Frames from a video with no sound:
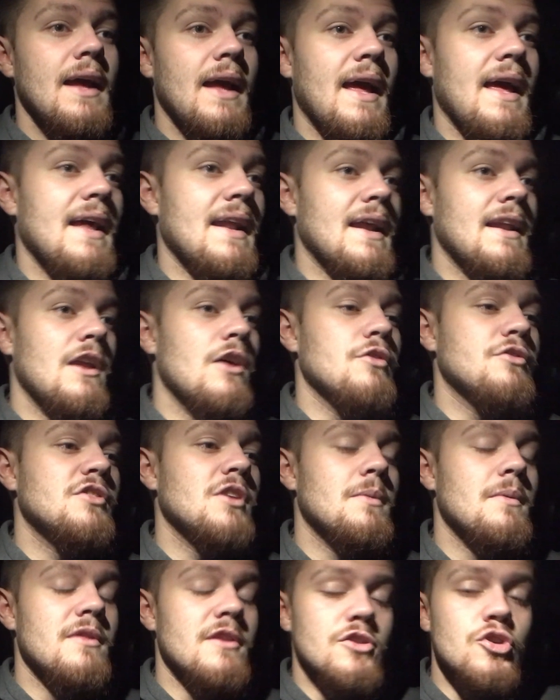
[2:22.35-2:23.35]
and I know
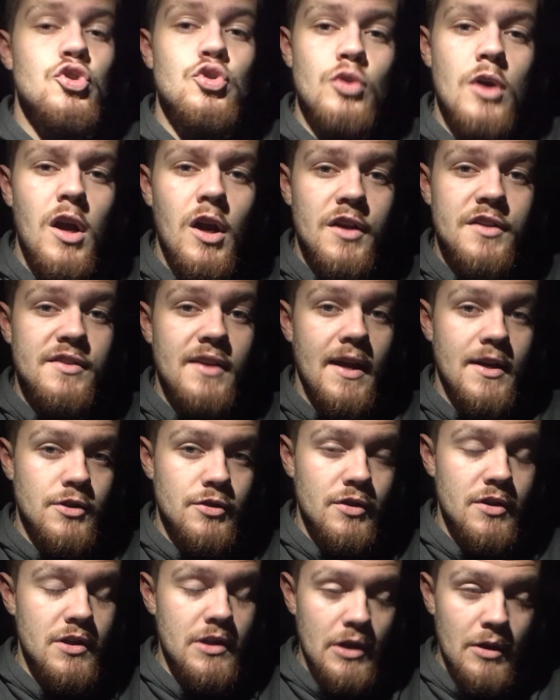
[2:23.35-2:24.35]
some of the trucks
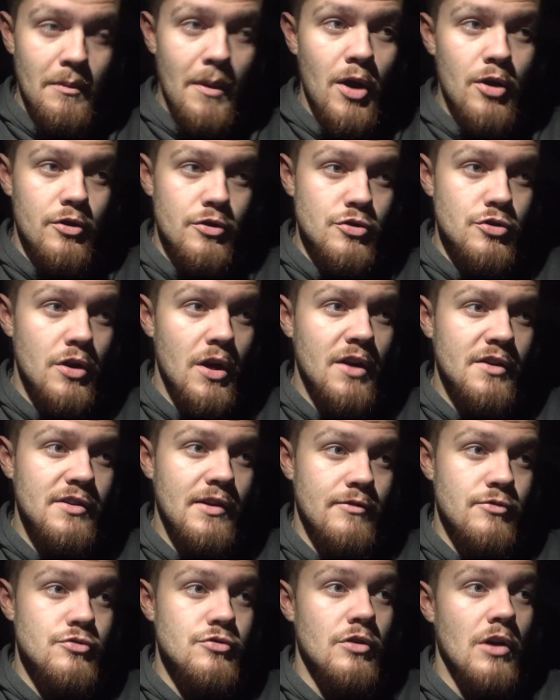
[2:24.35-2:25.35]
actually, you know, modern trucks
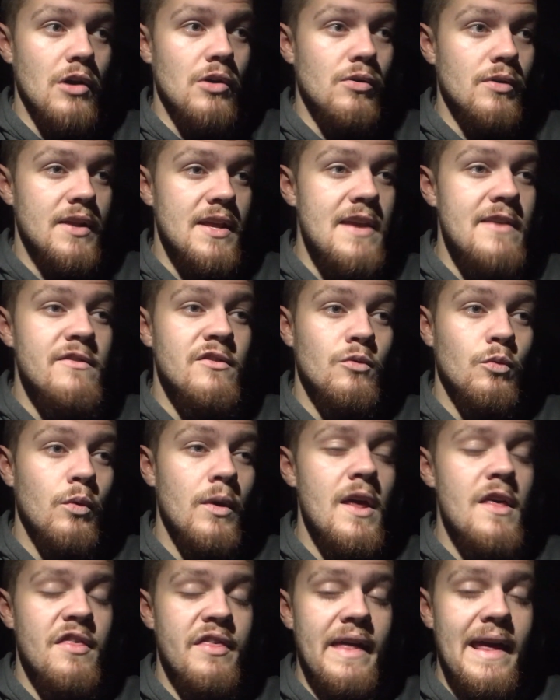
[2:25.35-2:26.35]
have struggled even
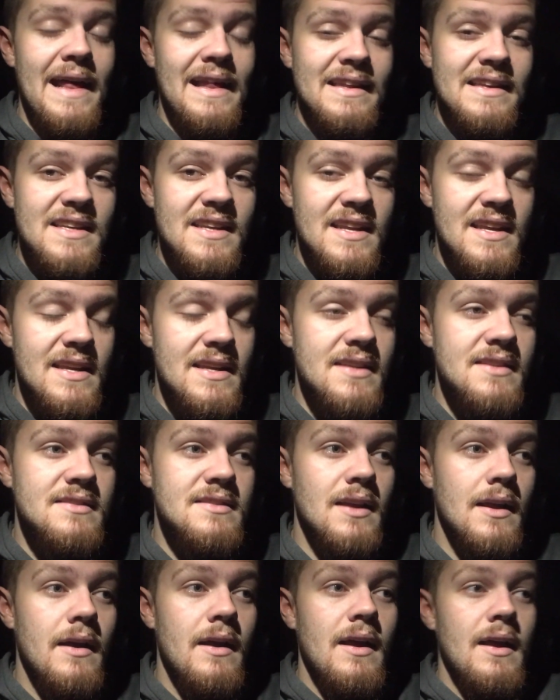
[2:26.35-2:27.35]
with
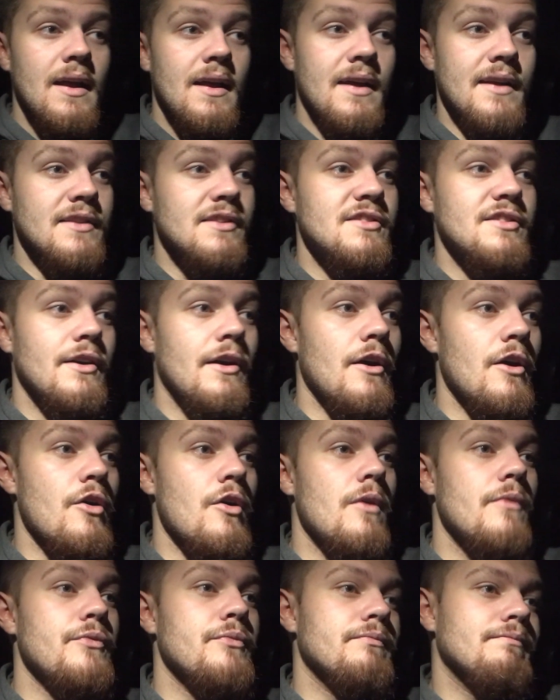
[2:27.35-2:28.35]
LEDs. And
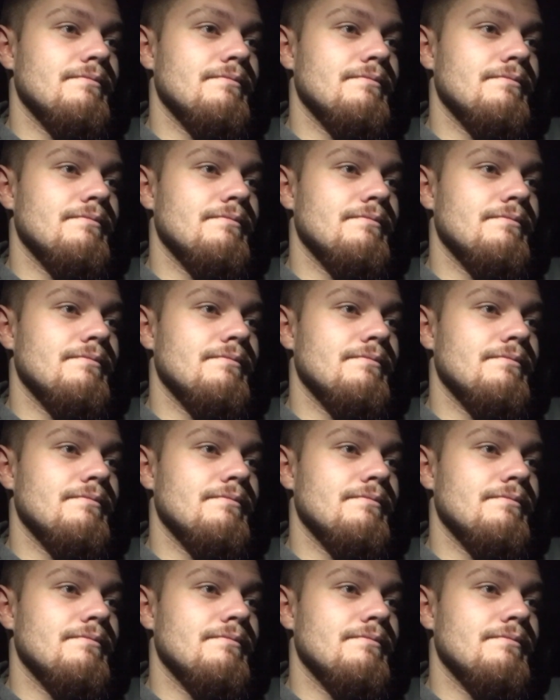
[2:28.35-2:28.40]
so